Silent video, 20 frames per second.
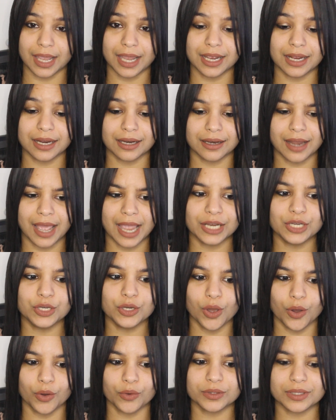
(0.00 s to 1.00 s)
And I
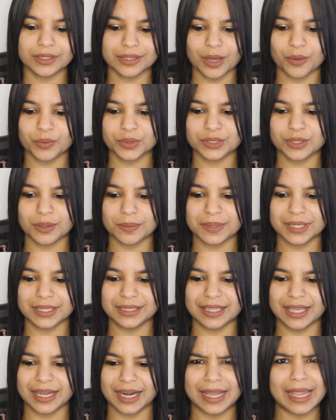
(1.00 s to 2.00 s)
know that that was
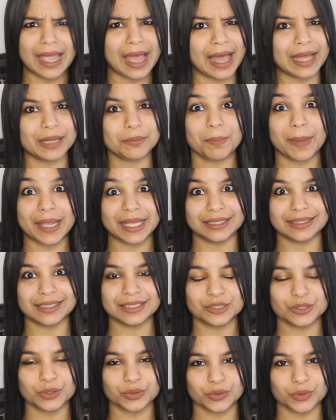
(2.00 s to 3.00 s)
something that I had
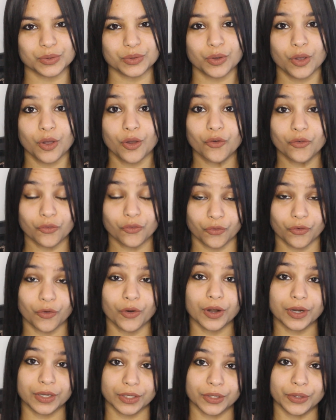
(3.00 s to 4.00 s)
pending to do
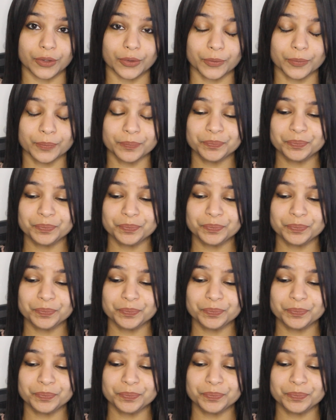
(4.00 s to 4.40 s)
for you.